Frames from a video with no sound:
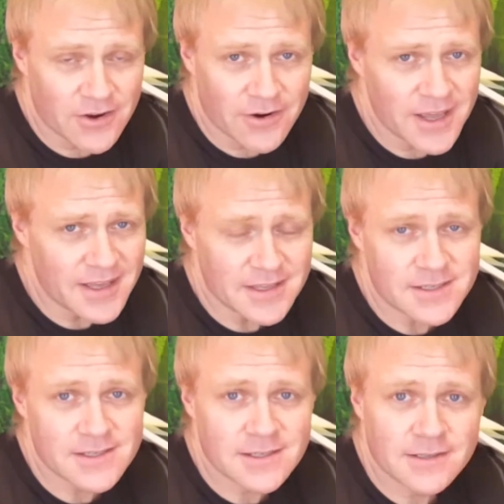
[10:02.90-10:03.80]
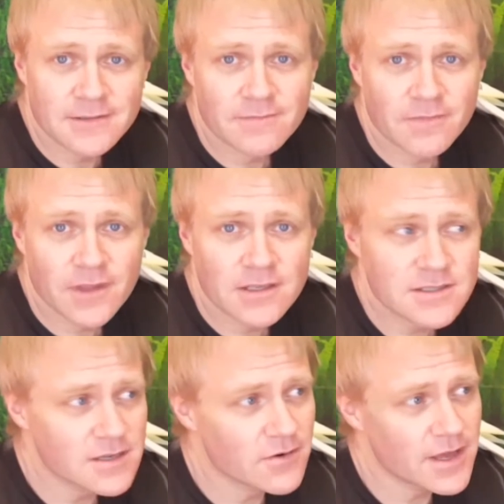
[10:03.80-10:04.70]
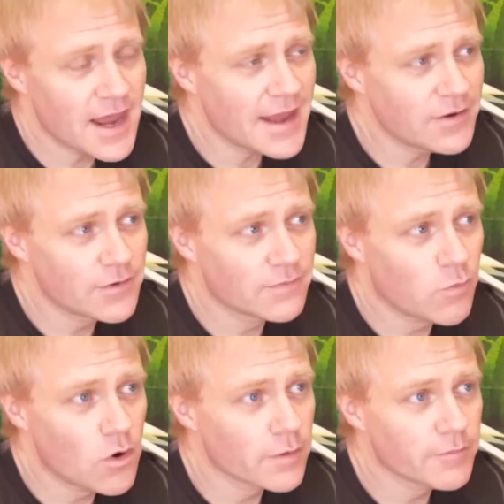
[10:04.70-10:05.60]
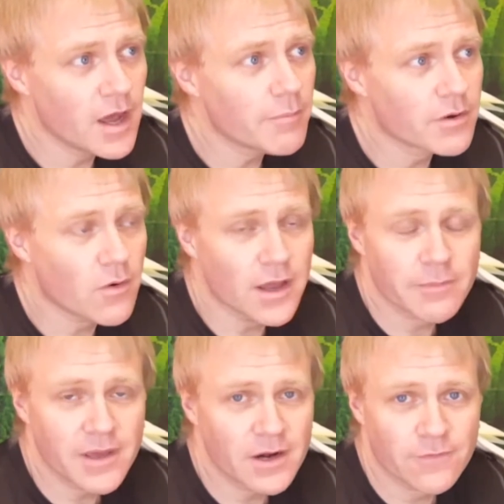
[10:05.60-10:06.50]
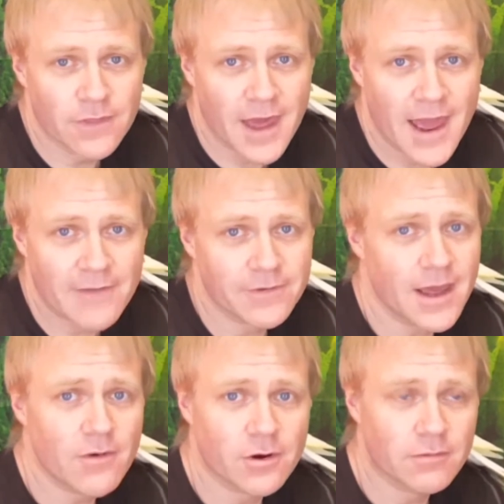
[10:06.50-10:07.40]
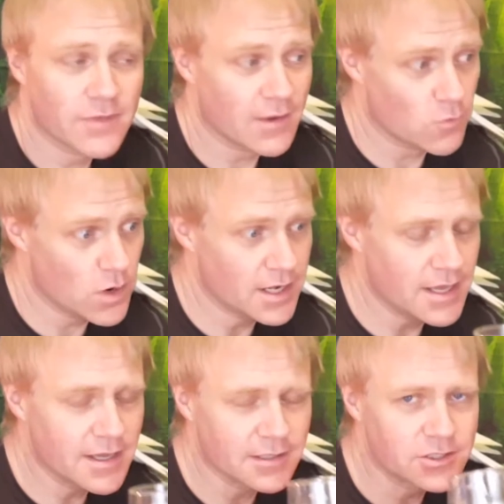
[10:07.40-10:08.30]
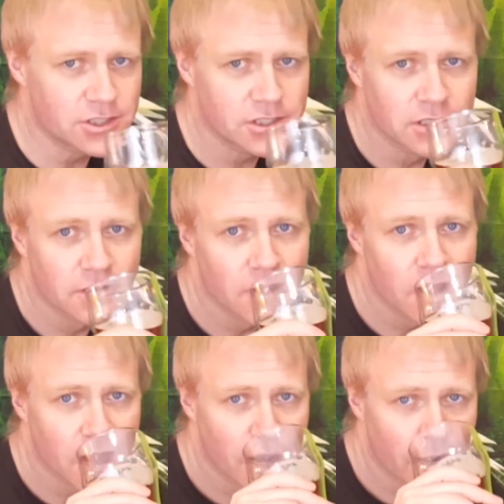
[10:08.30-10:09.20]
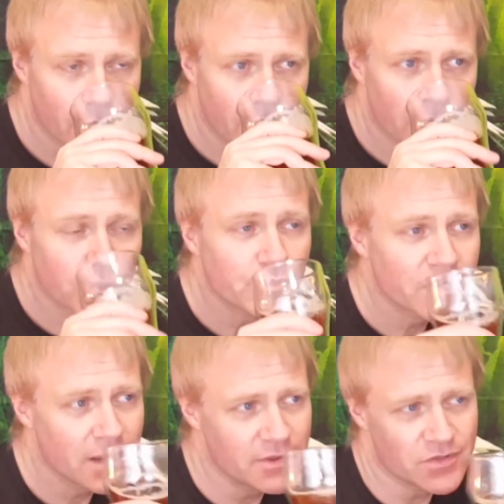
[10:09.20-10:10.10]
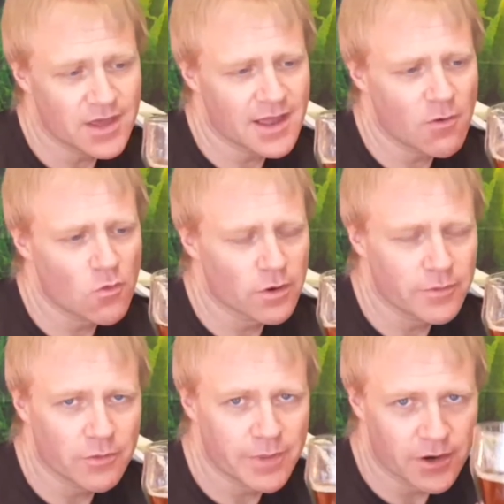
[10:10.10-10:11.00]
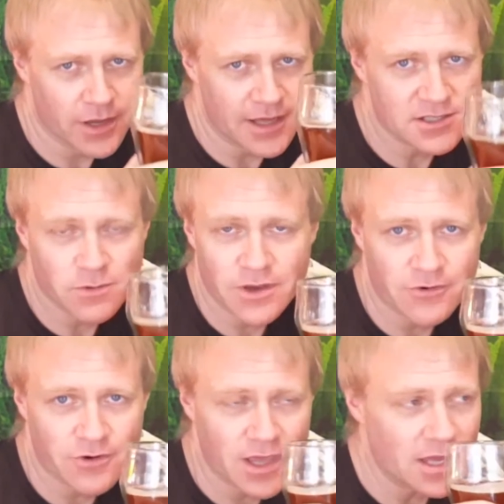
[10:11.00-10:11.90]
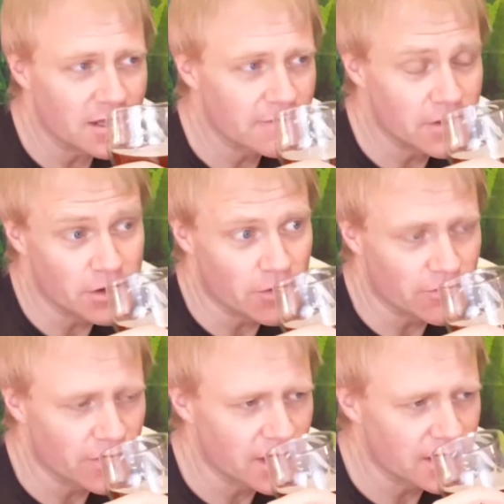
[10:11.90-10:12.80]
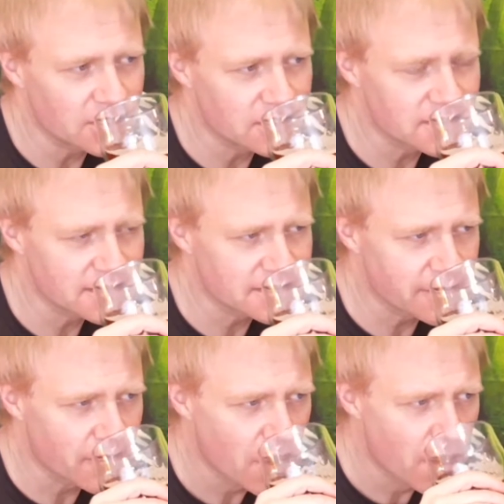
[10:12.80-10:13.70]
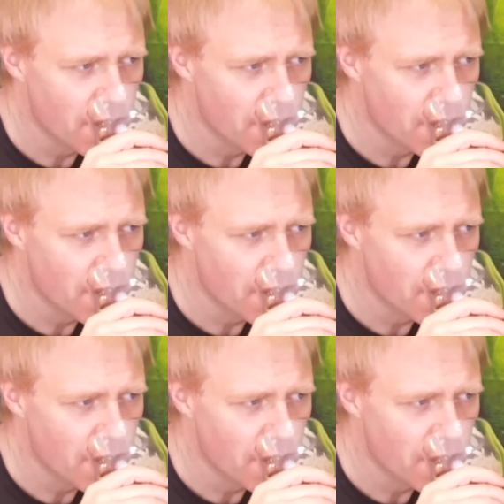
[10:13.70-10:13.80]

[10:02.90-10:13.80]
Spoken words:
degrees. So it had to have warmed up quite a bit over that half an hour, that 1 inch. I mean, think how warm your beer gets when you're drinking it. If you don't drink it, it just sits there.